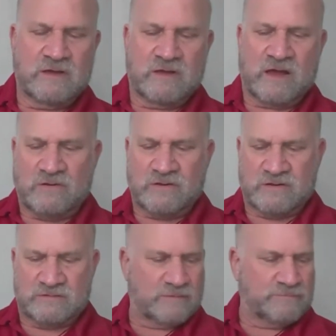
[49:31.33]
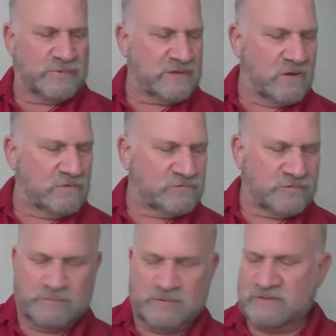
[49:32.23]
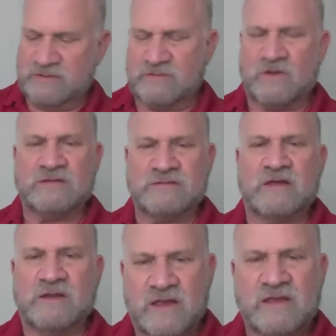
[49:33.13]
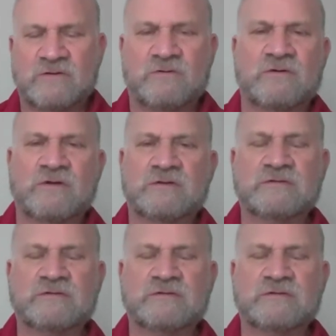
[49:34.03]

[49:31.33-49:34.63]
how can a big oak tree be inside that acorn?